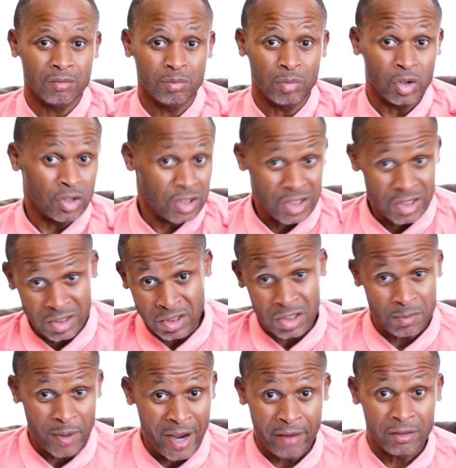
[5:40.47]
Because these
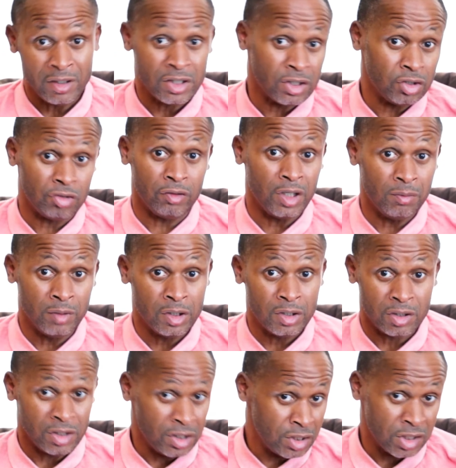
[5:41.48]
disparities in
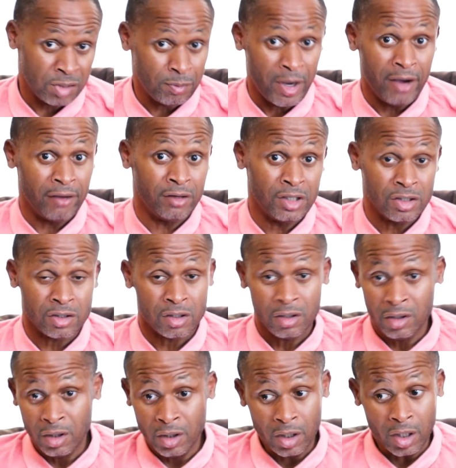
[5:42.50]
treatments, these disparities
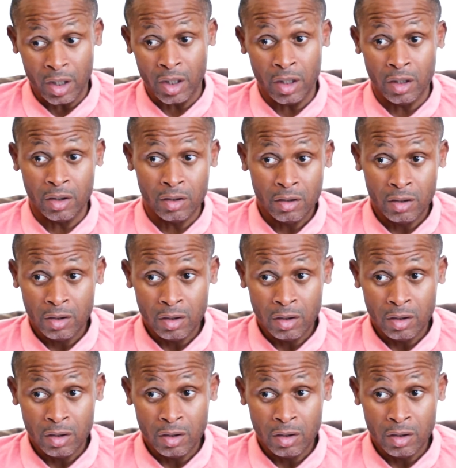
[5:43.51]
in